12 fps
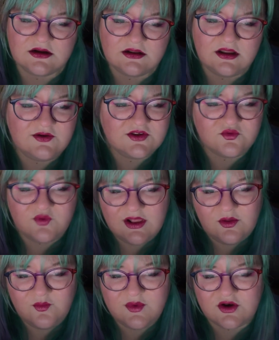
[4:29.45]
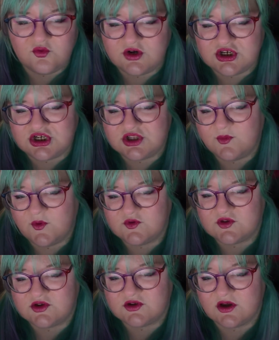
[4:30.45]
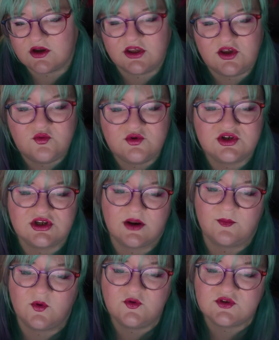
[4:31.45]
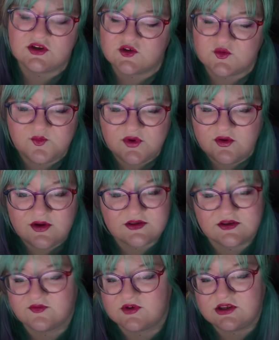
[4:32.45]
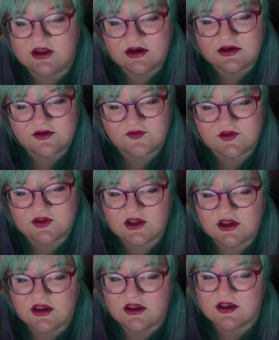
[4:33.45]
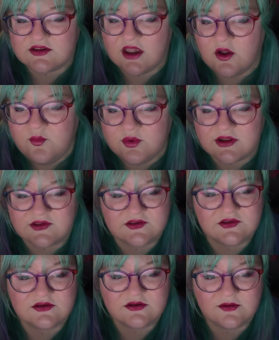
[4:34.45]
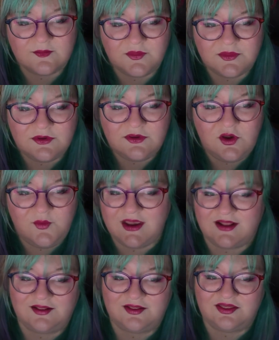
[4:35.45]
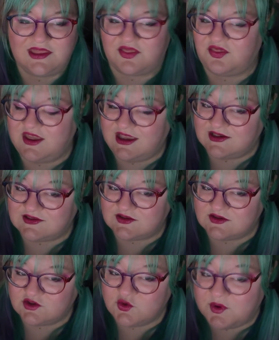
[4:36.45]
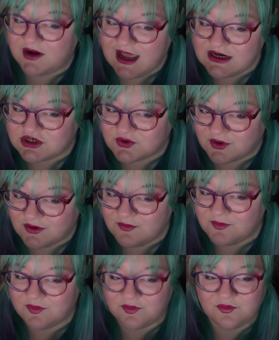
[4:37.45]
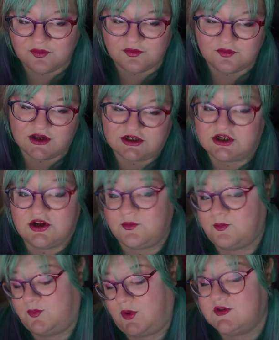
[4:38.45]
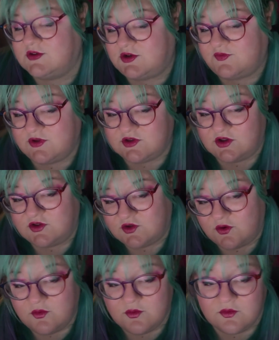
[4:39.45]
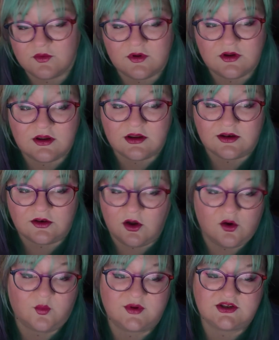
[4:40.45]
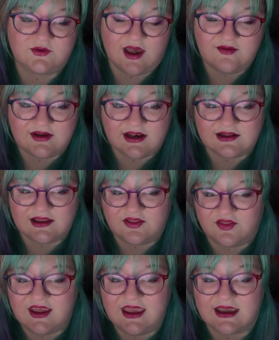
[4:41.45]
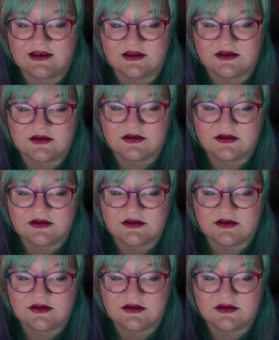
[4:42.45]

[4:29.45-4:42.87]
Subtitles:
"There is a realm in which the most acute and most experienced of detectives is helpless." "You mean that thing is supernatural?" "I did not positively say so." "No, but you evidently think it."